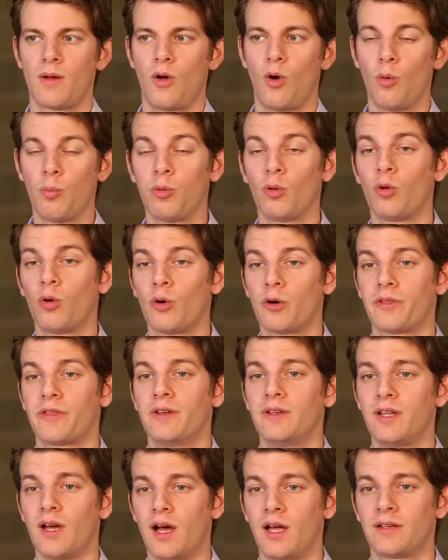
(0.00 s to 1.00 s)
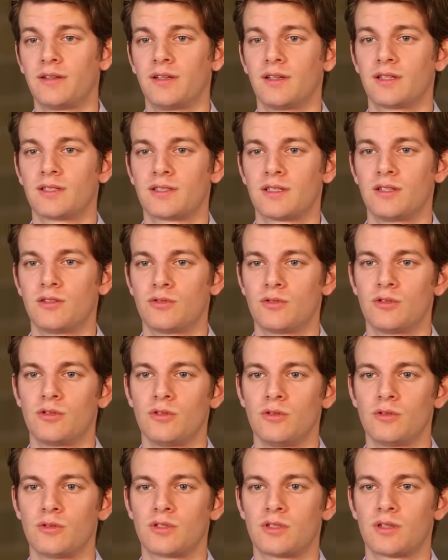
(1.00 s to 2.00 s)
Opal Orthodontics
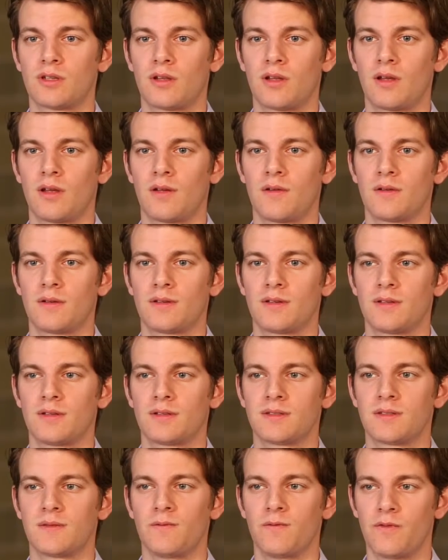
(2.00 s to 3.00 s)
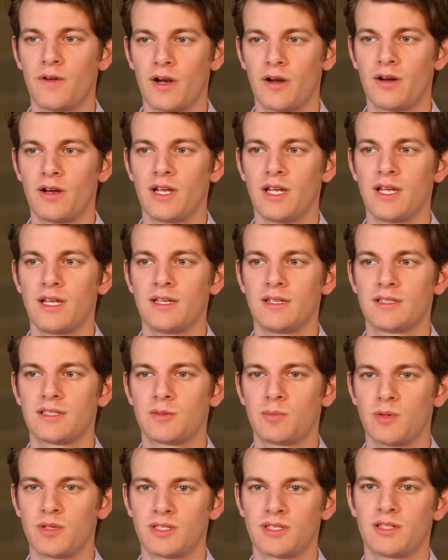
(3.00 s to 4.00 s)
introduced some very
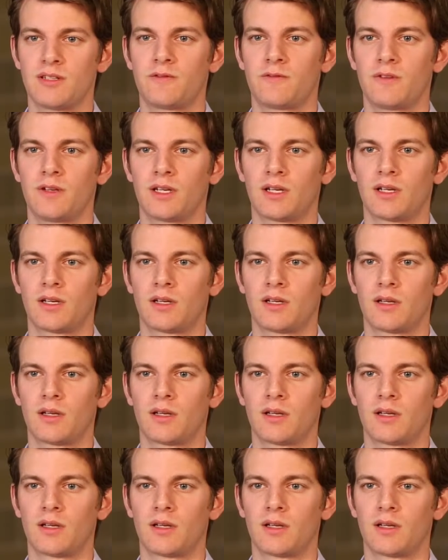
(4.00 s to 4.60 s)
specific